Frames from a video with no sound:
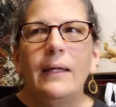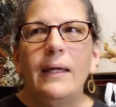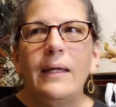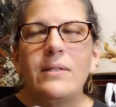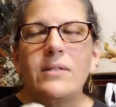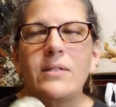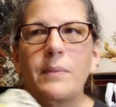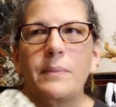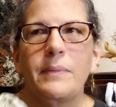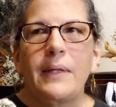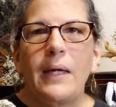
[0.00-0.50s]

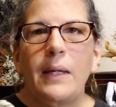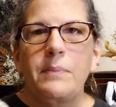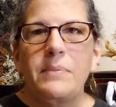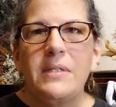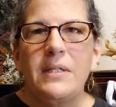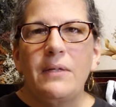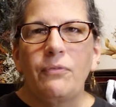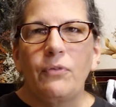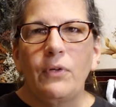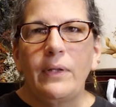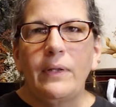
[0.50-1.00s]
it's sometimes
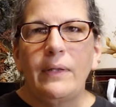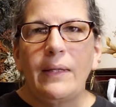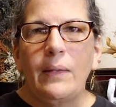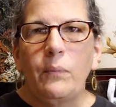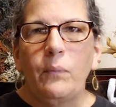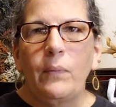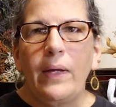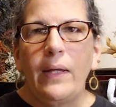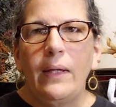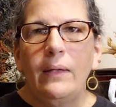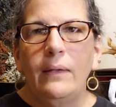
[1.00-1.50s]
different
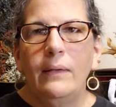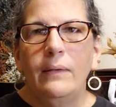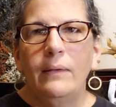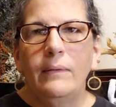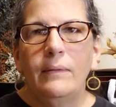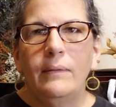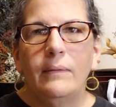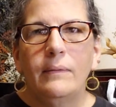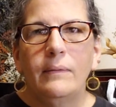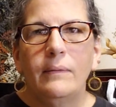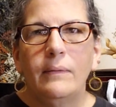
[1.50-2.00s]
than
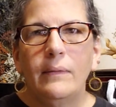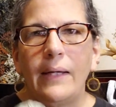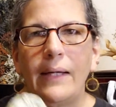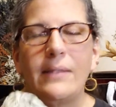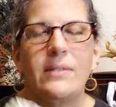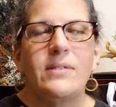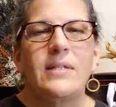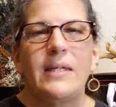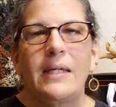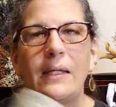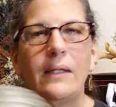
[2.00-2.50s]
when
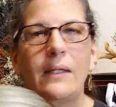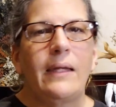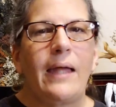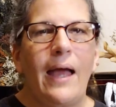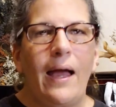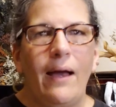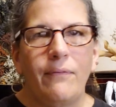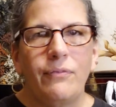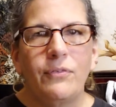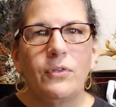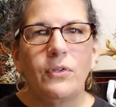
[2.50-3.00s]
I see it
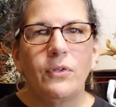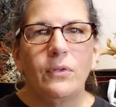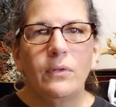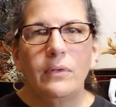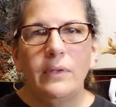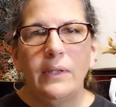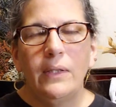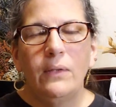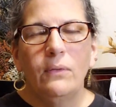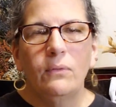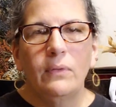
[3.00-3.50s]

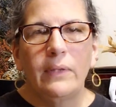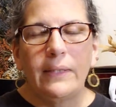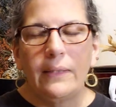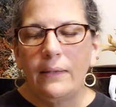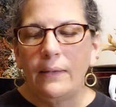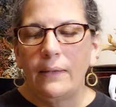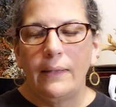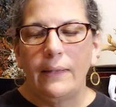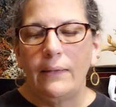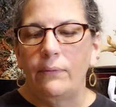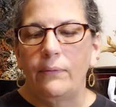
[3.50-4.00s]
after, you know,
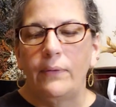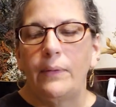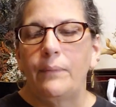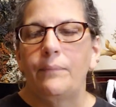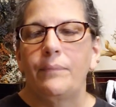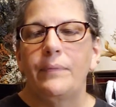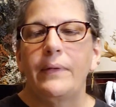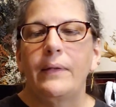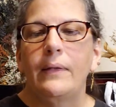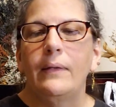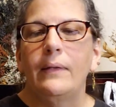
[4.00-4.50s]
like, I don't know,
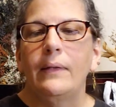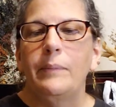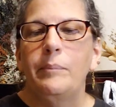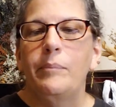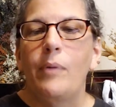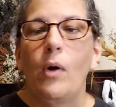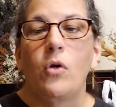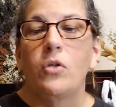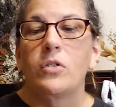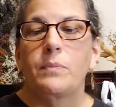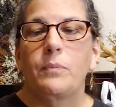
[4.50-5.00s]
in
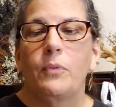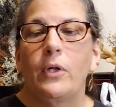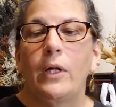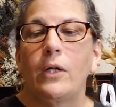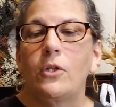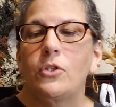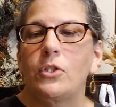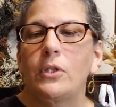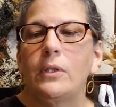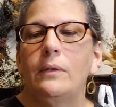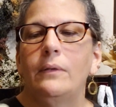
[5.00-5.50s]

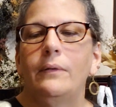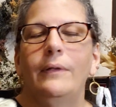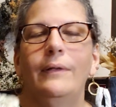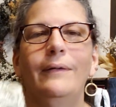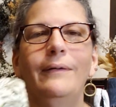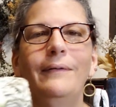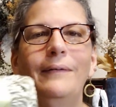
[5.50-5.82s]
post-production.